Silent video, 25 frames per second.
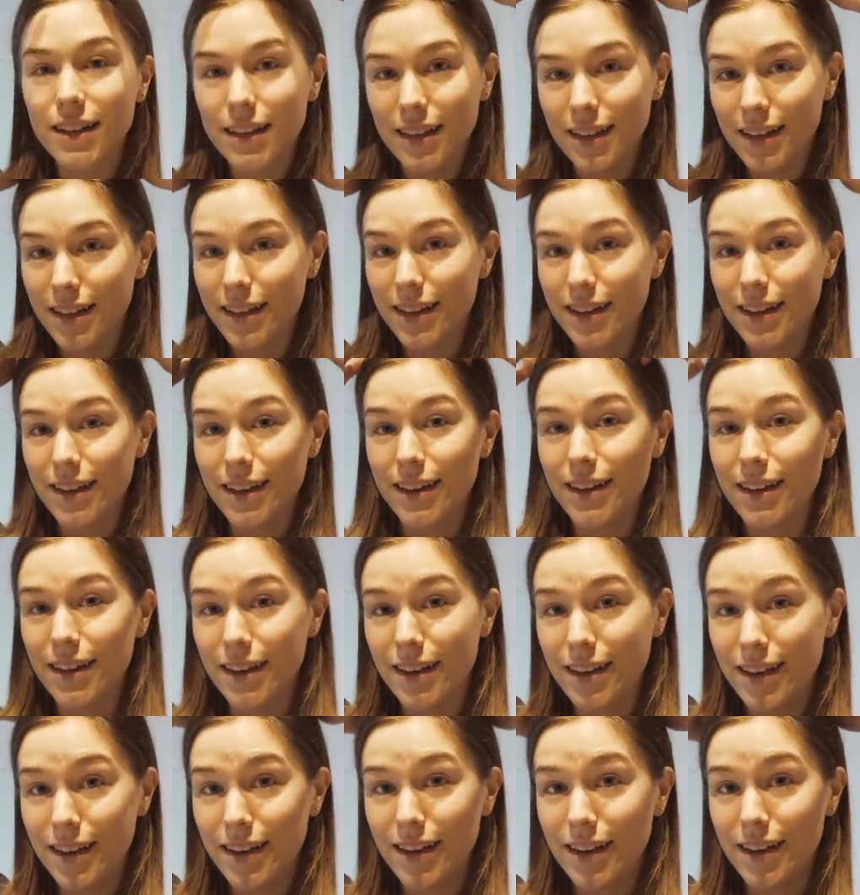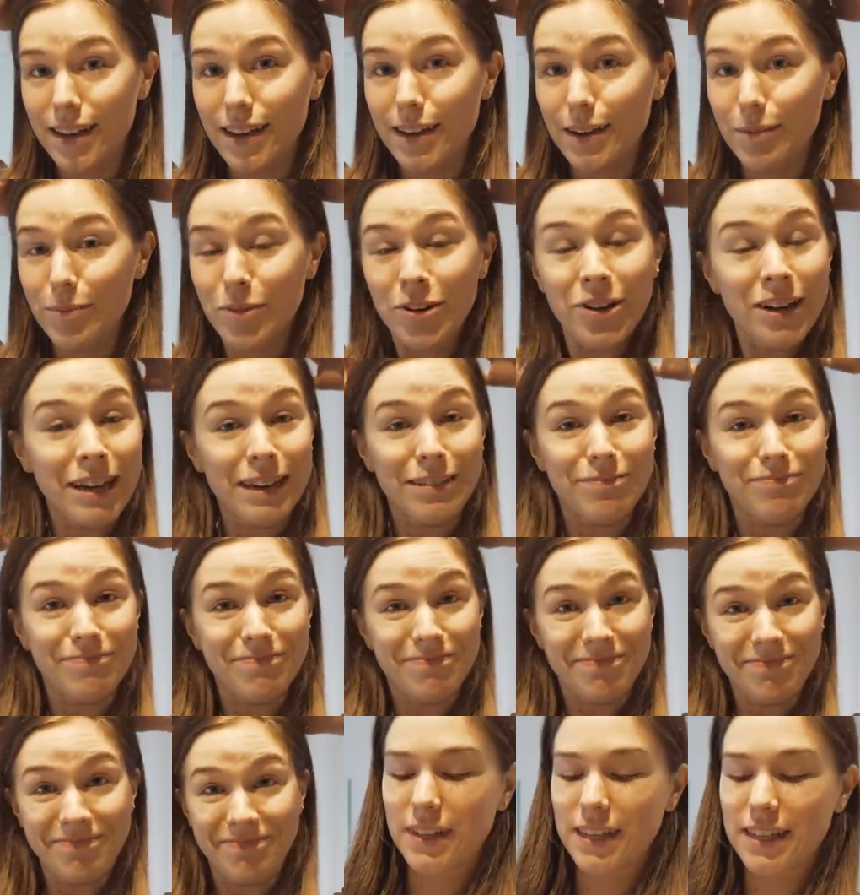Good morning.
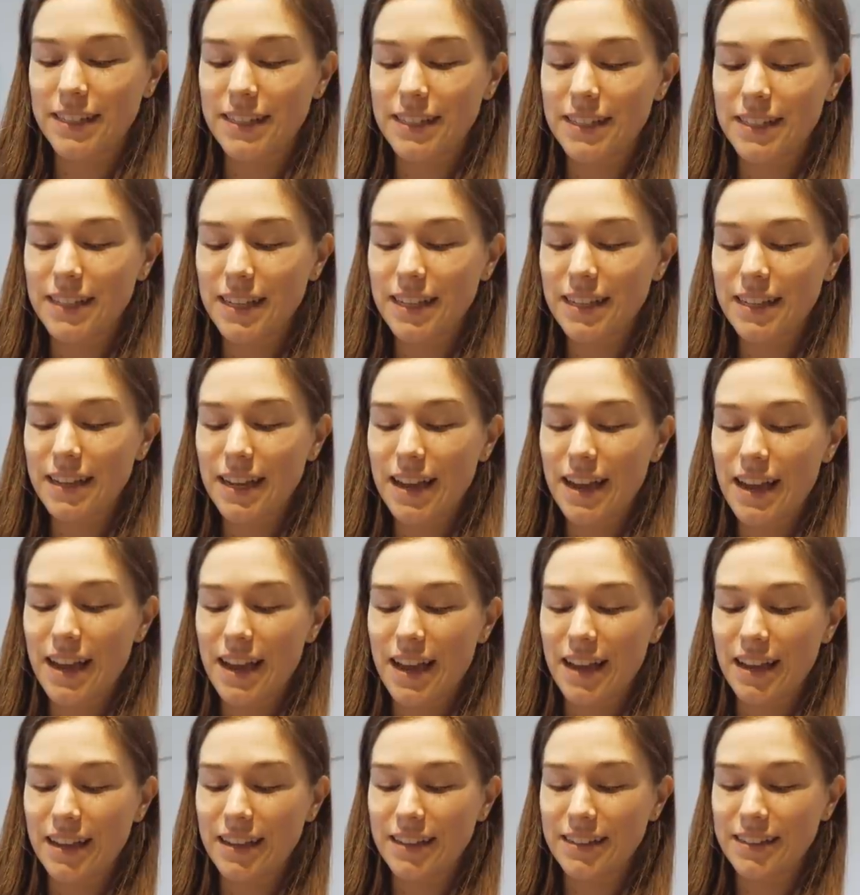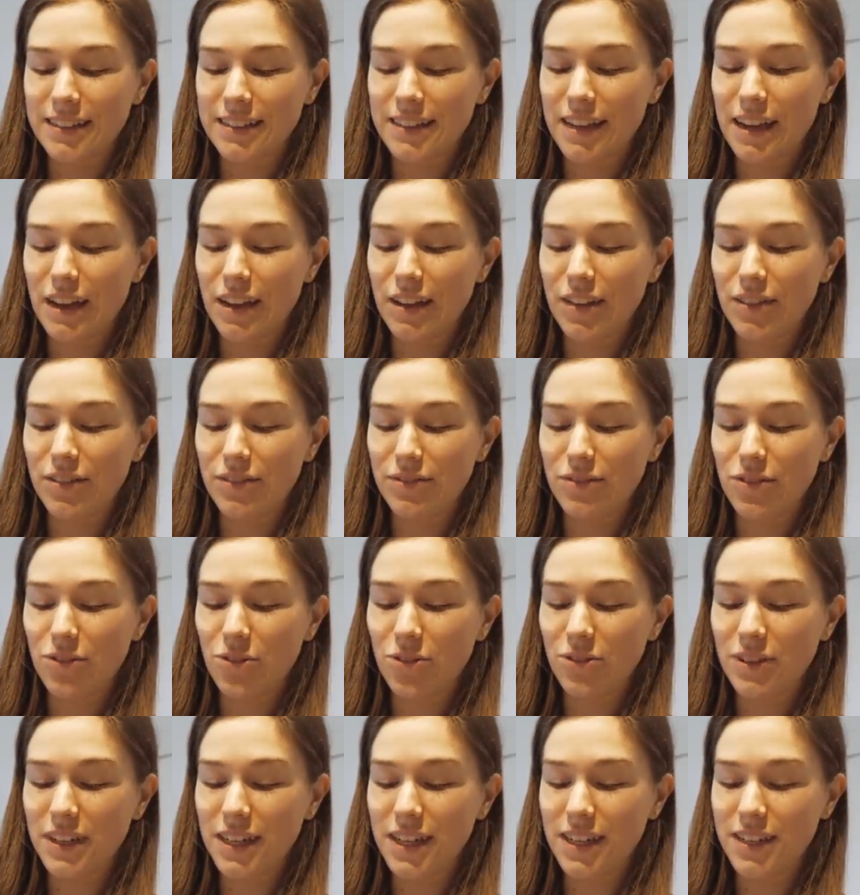It's a Sunday and I've
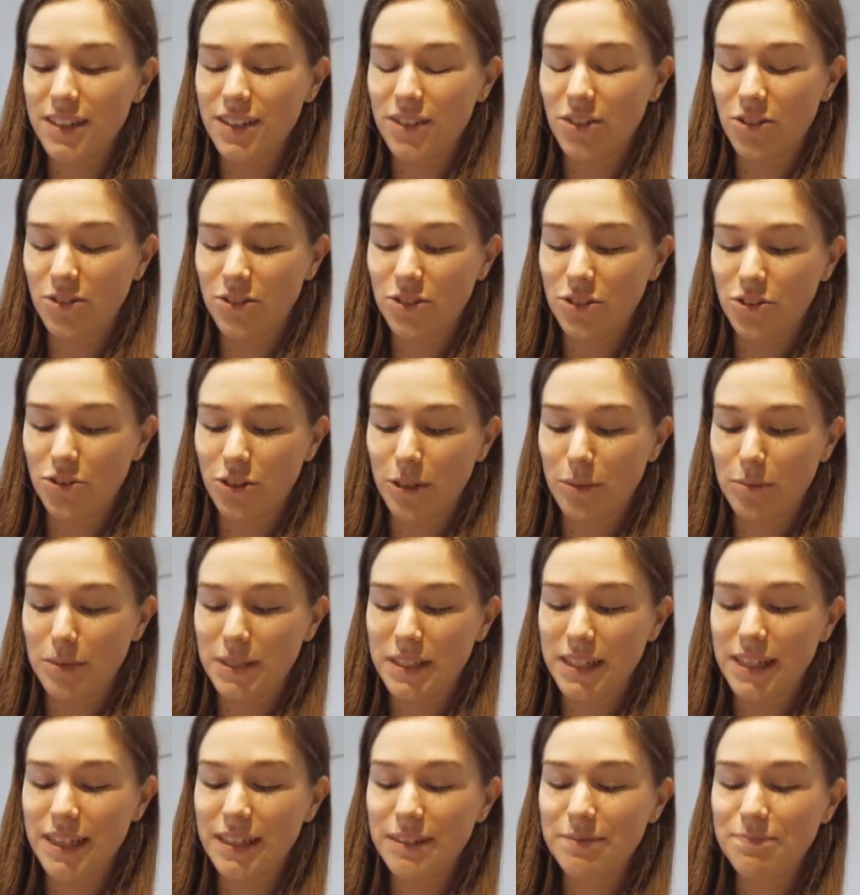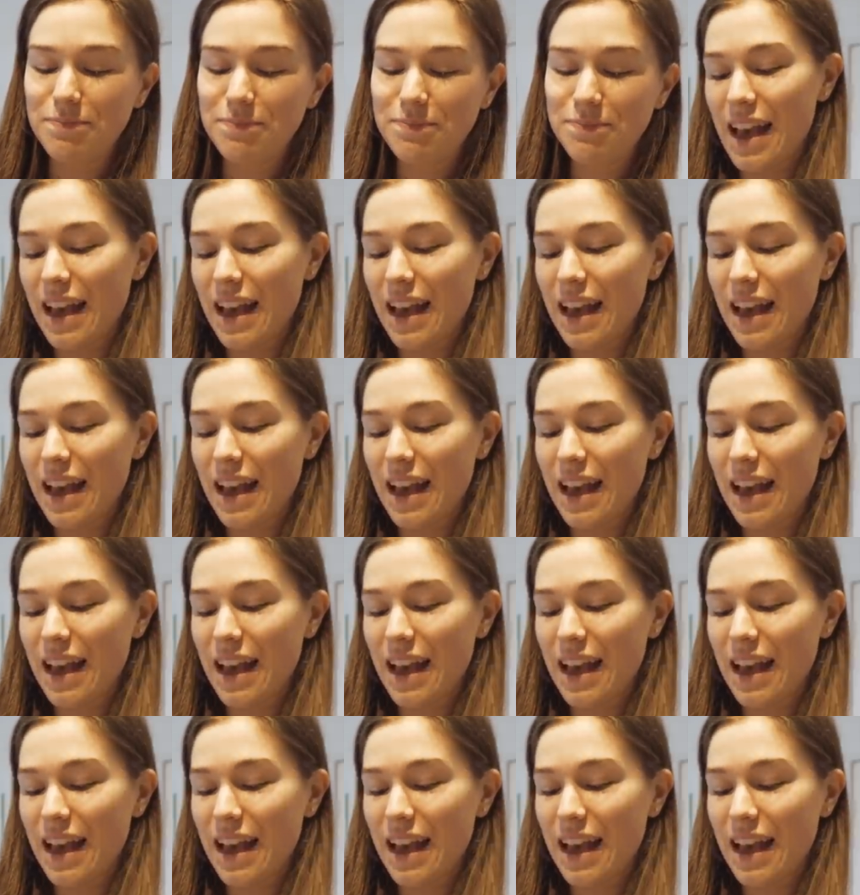organized not to stream today.